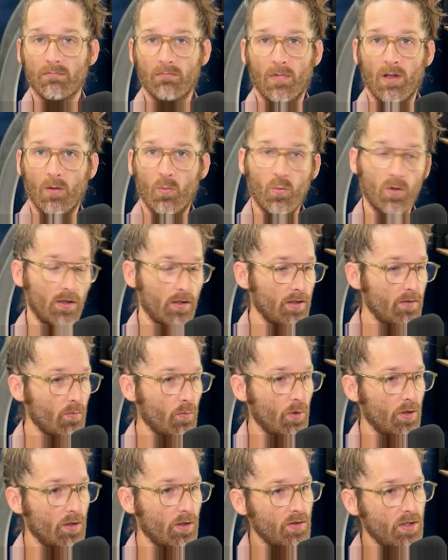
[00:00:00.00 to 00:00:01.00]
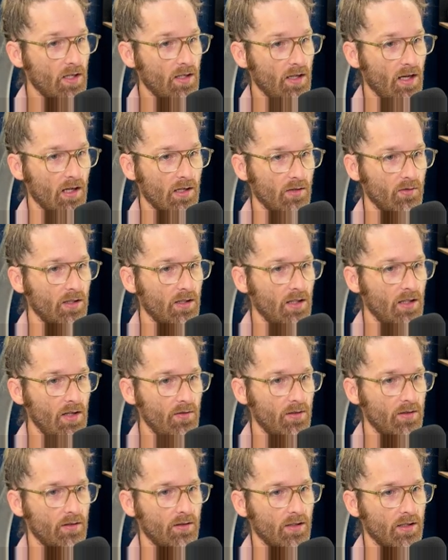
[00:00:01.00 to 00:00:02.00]
1 of 10 out of
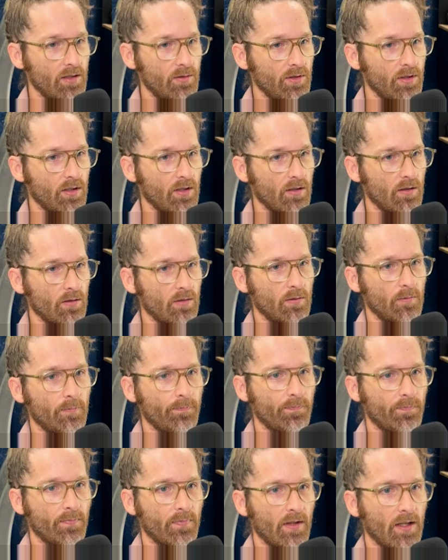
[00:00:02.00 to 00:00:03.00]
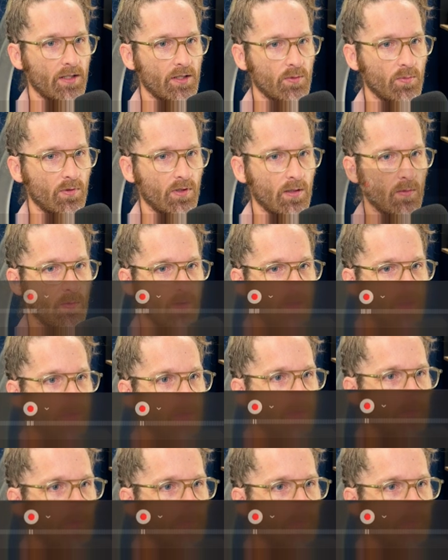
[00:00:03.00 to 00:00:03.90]
11. There we go. That's what I want.